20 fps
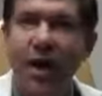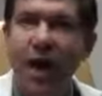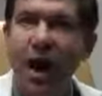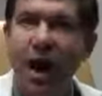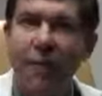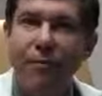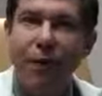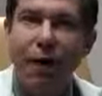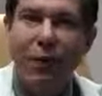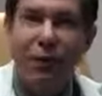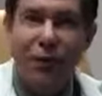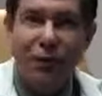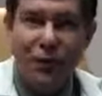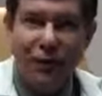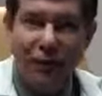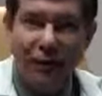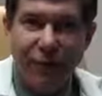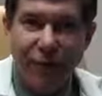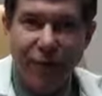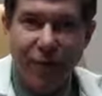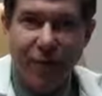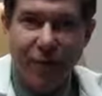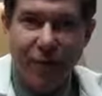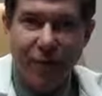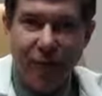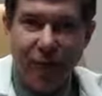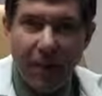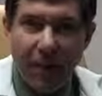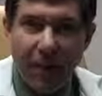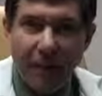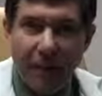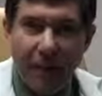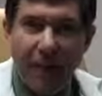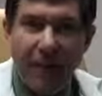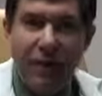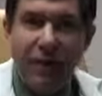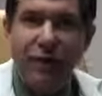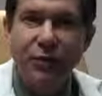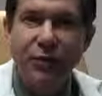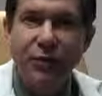Hi, I'm Dr. Jeffrey Riopelle,
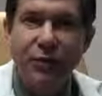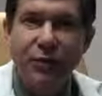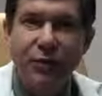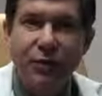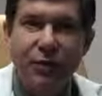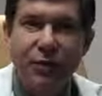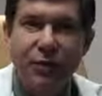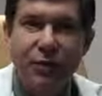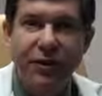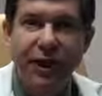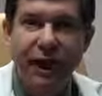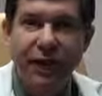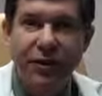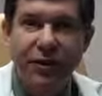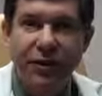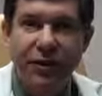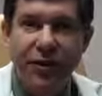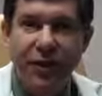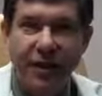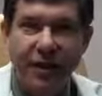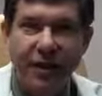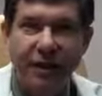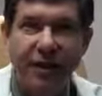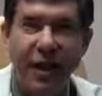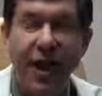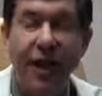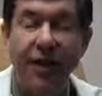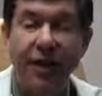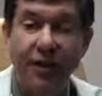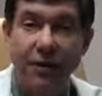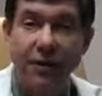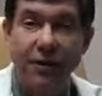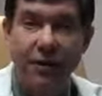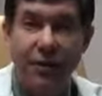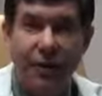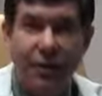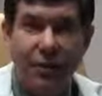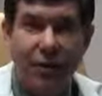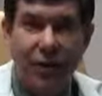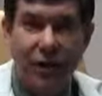and this week's presentation is on the
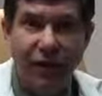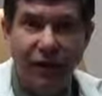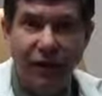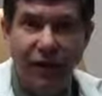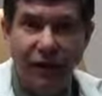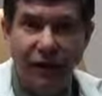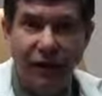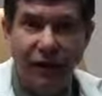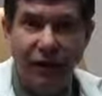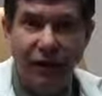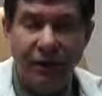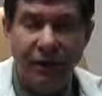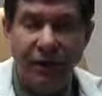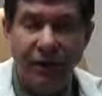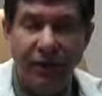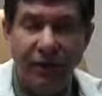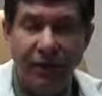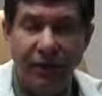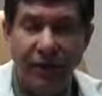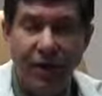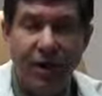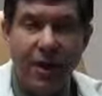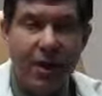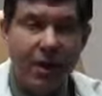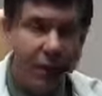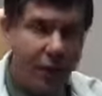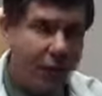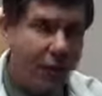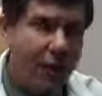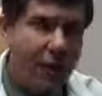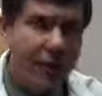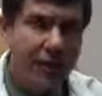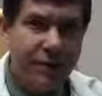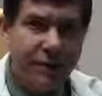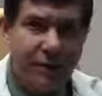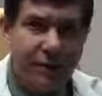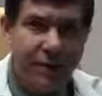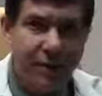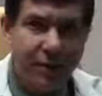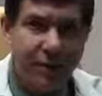stem cell facelift. So what is
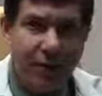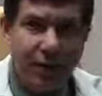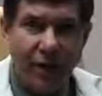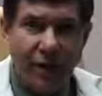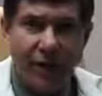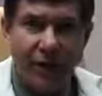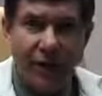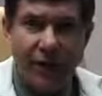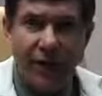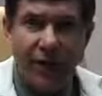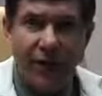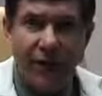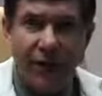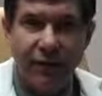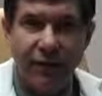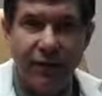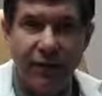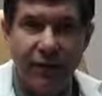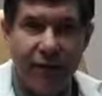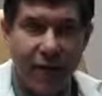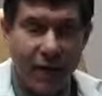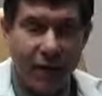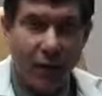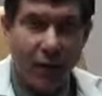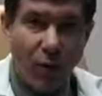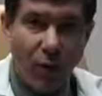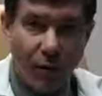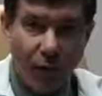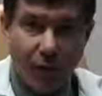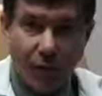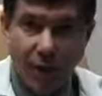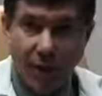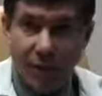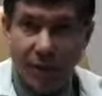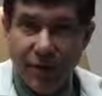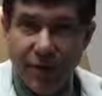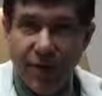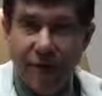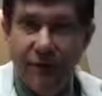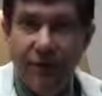a stem cell facelift? Well, a
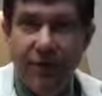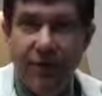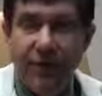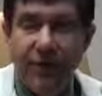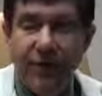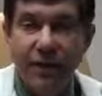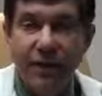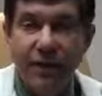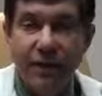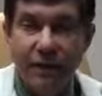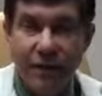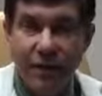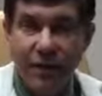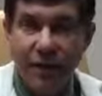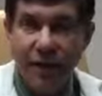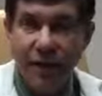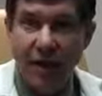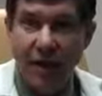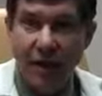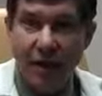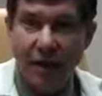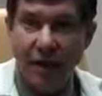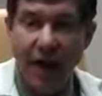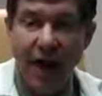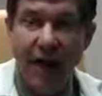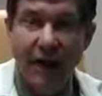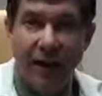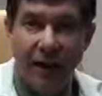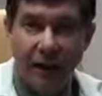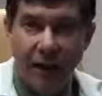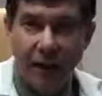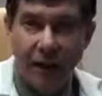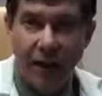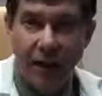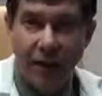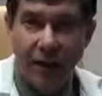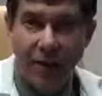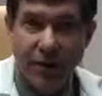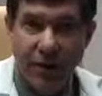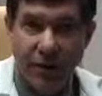stem cell facelift is taking fat and
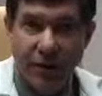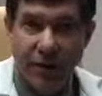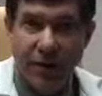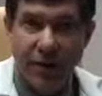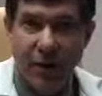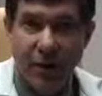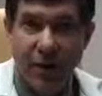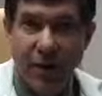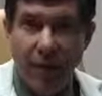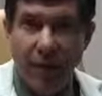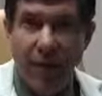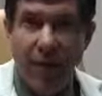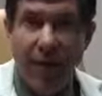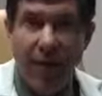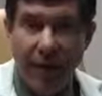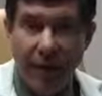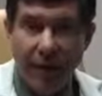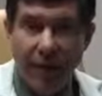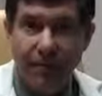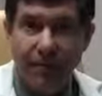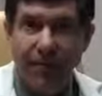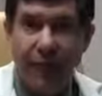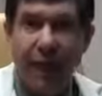stem cells from the body